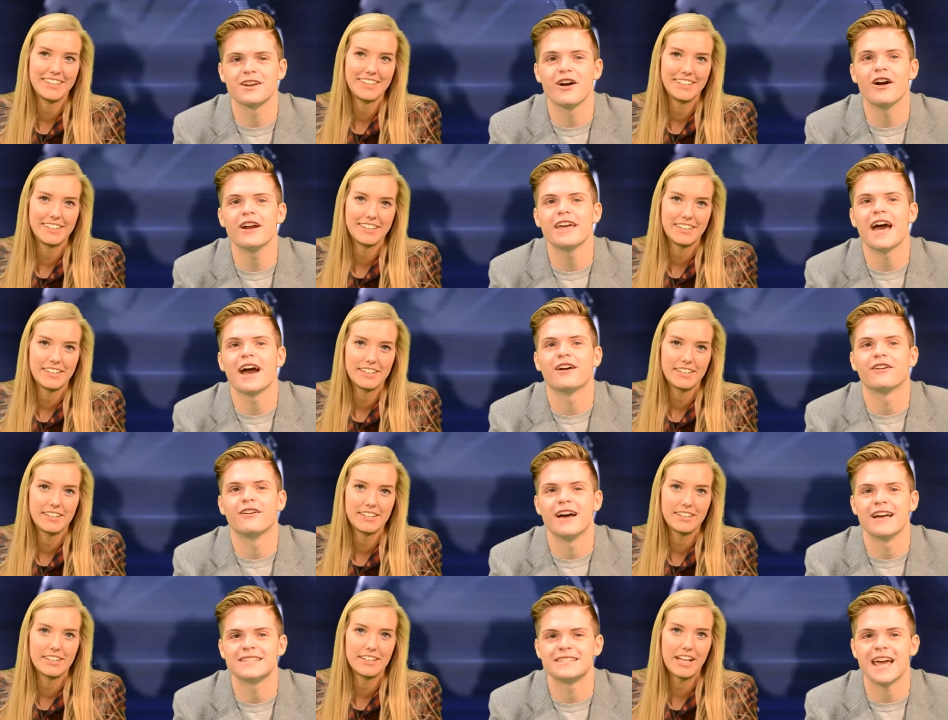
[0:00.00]
Speaker 1: cardiac
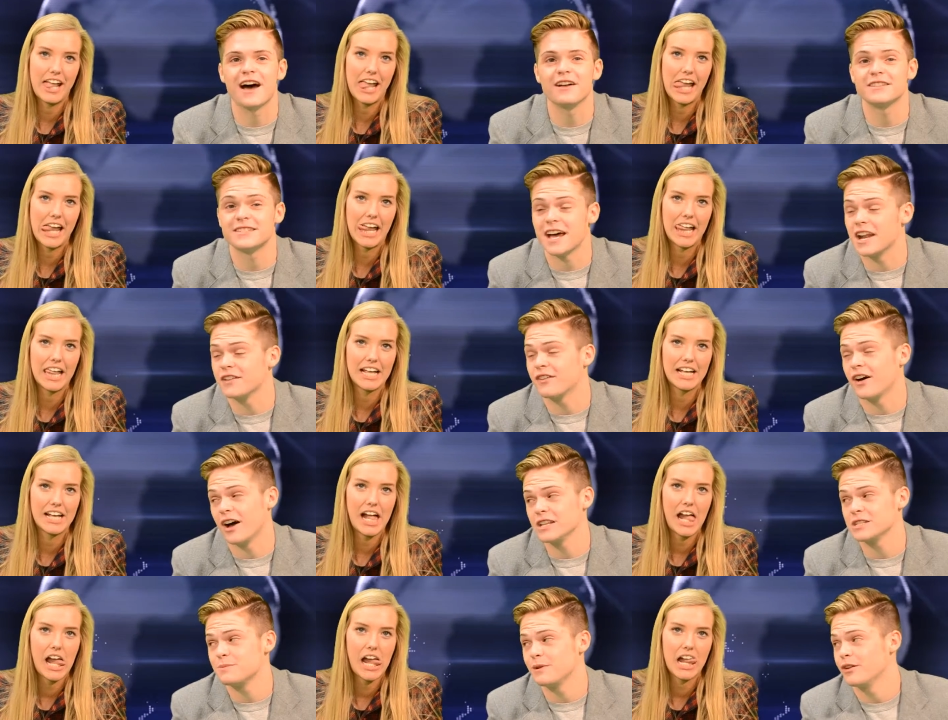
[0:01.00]
arrest outside of a
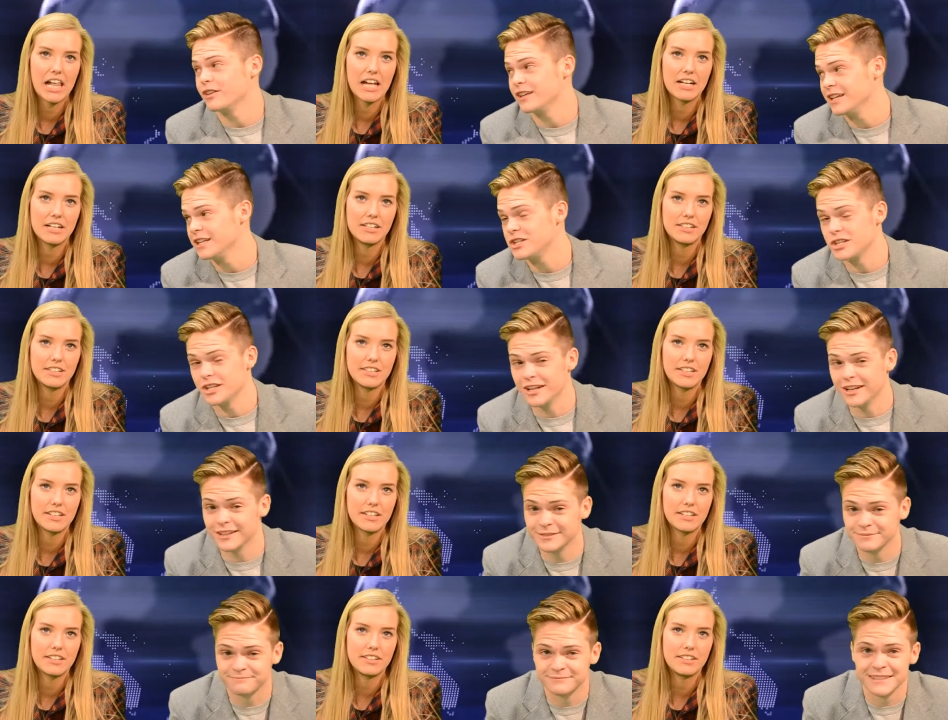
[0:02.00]
hospital each
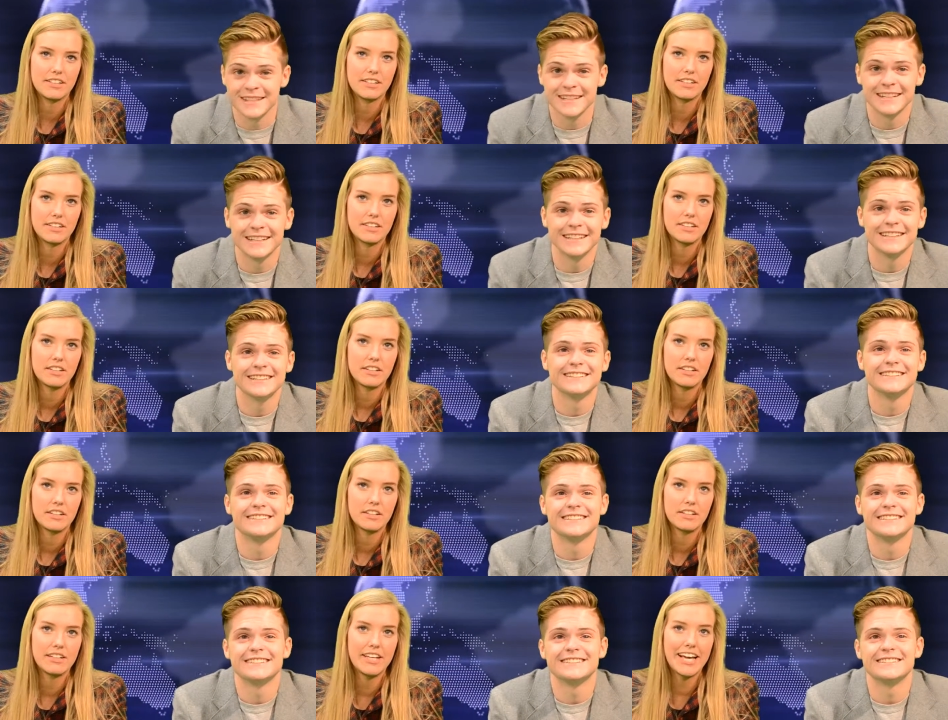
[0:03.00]
year?
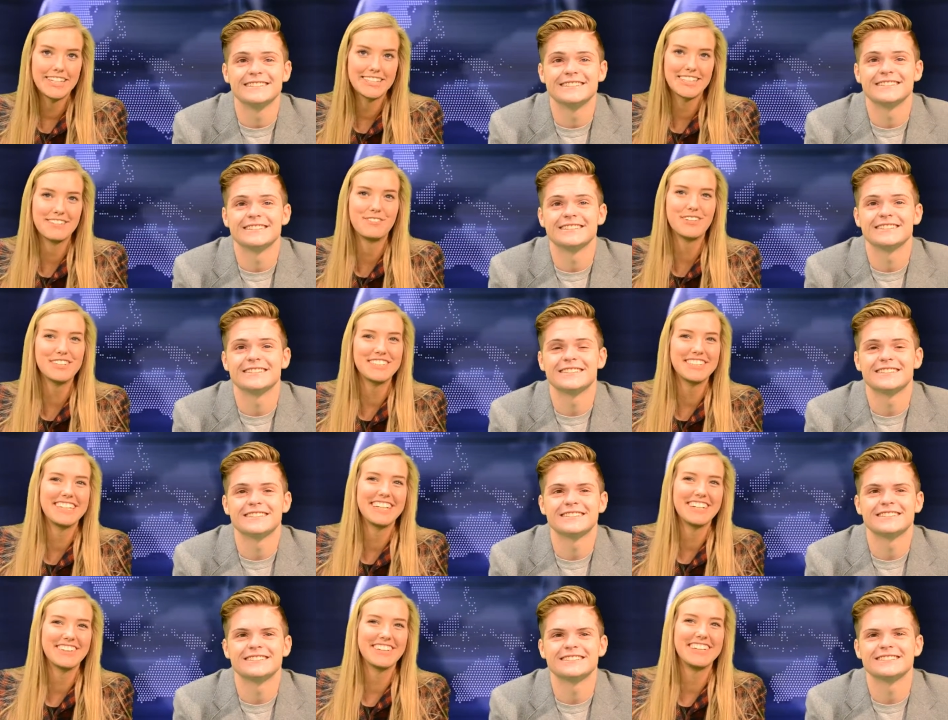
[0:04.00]
Speaker 2: Yes, unfortunately,
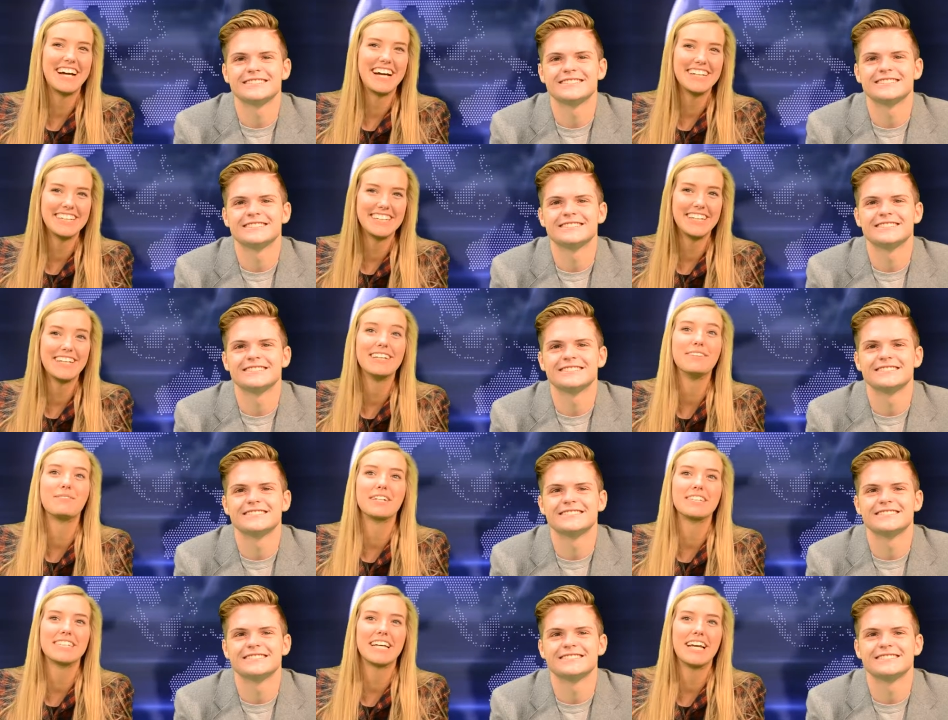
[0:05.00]
nearly 90%
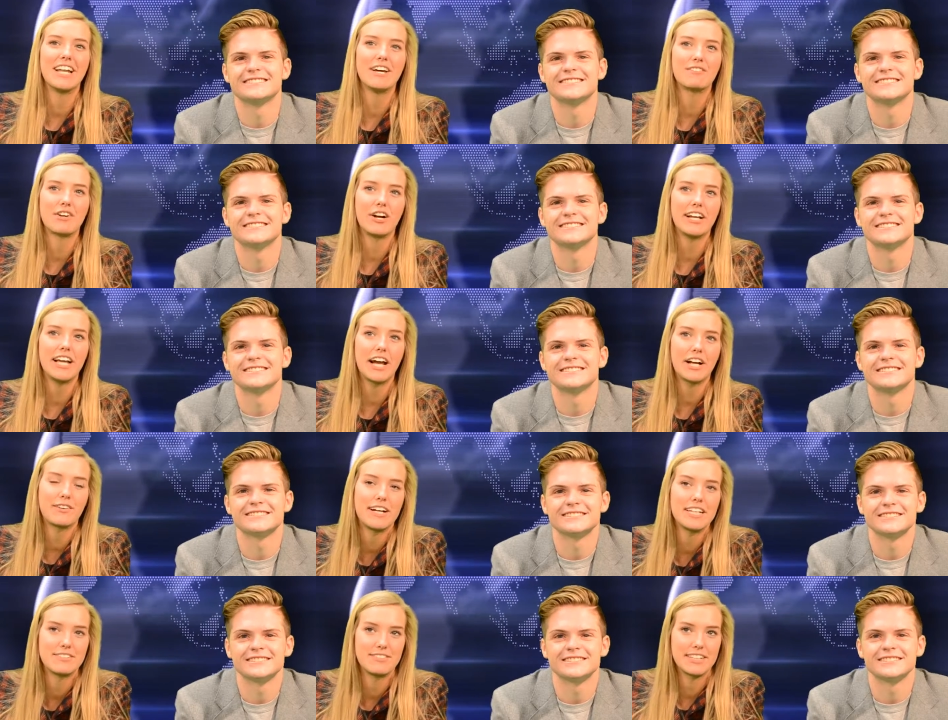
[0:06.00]
of cardiac
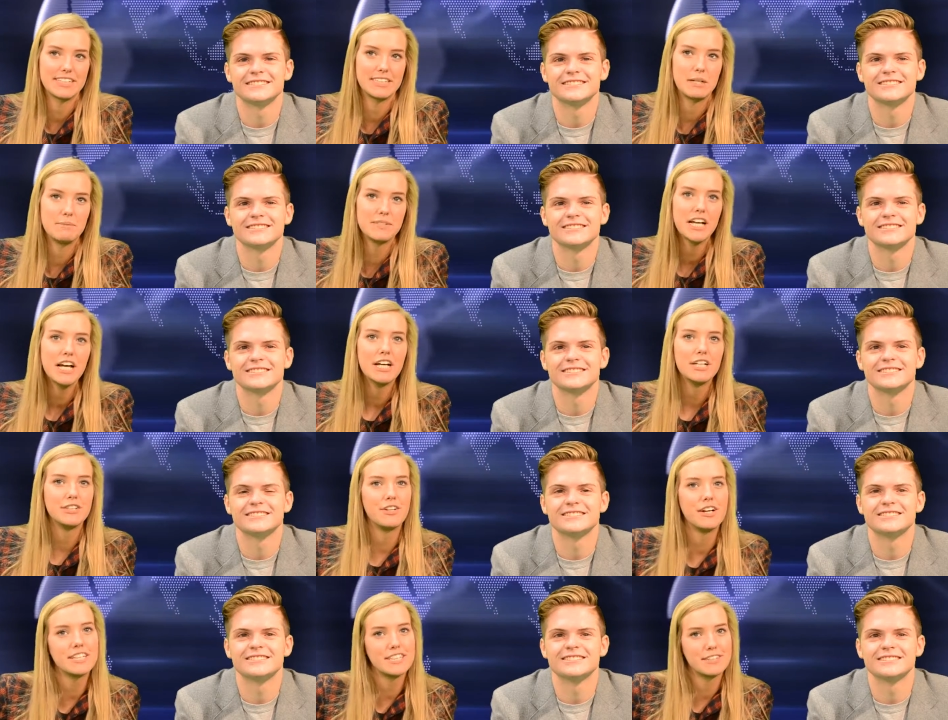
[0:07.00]
arrest victims
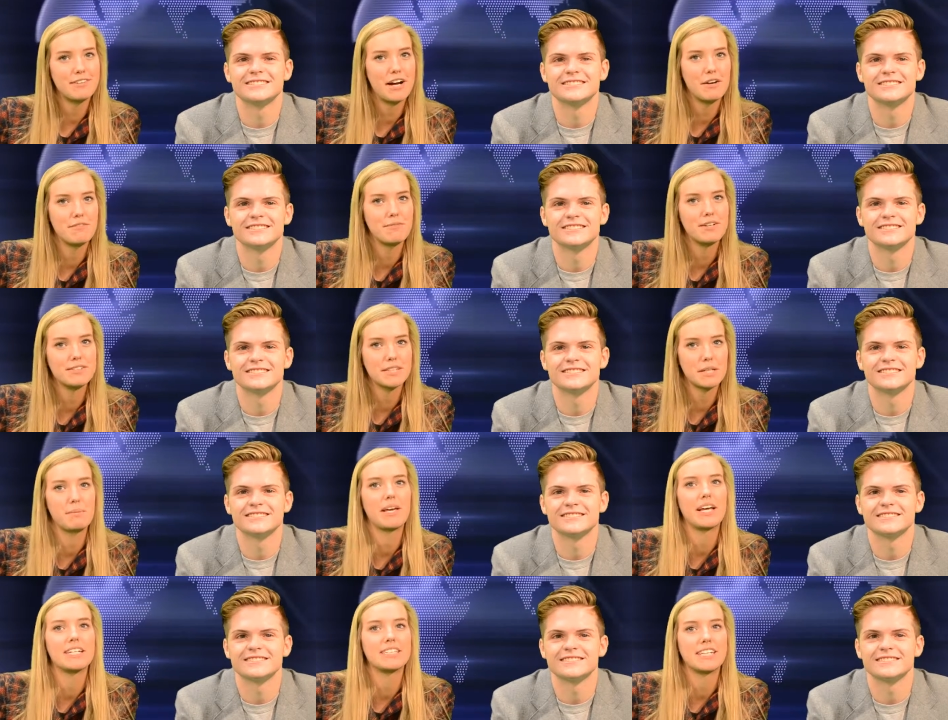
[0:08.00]
do not survive mostly
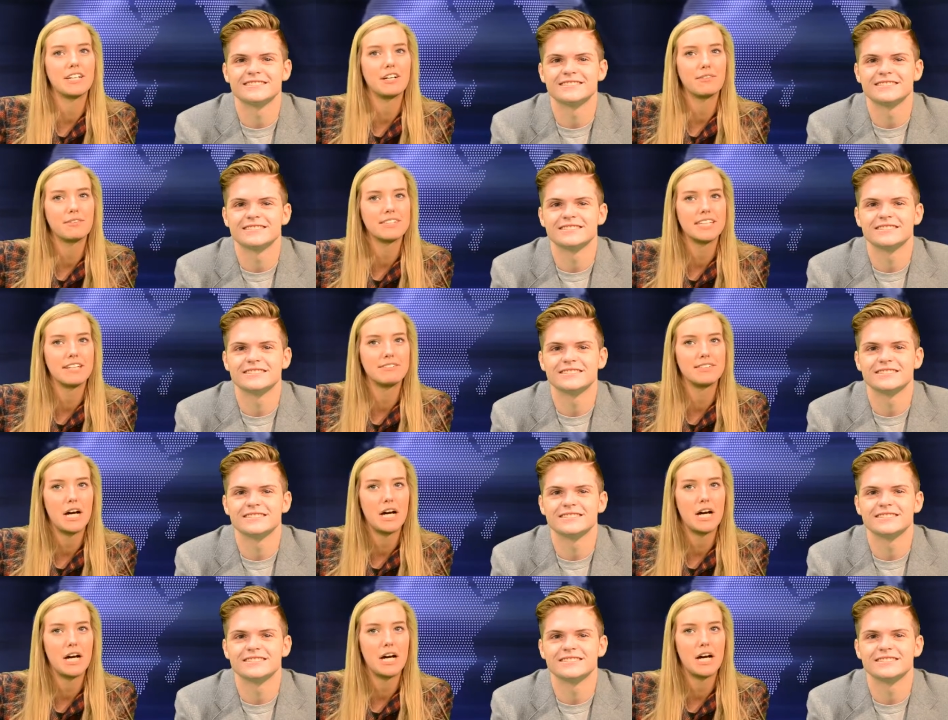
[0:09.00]
because they don't receive